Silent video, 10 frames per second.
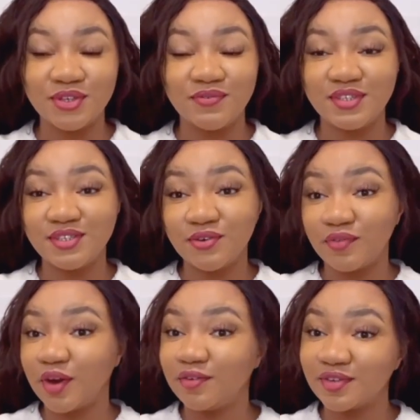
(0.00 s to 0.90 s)
So if this is your
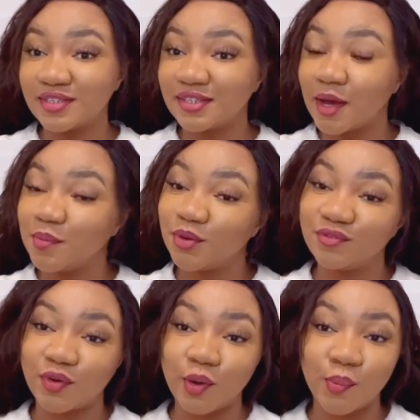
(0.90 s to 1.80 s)
very first time, you're
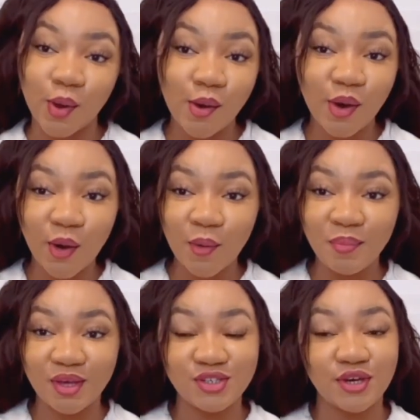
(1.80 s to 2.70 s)
very
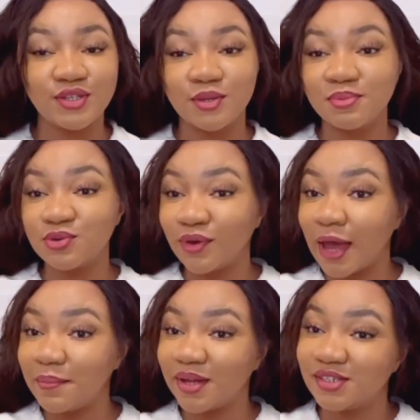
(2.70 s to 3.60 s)
welcome. Make sure you
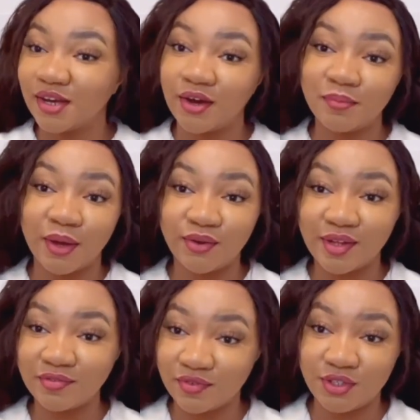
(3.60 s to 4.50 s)
subscribe and check out my
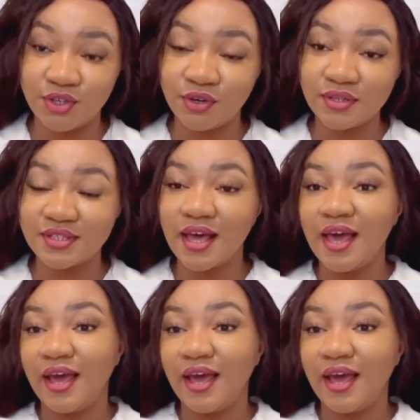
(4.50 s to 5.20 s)
other videos.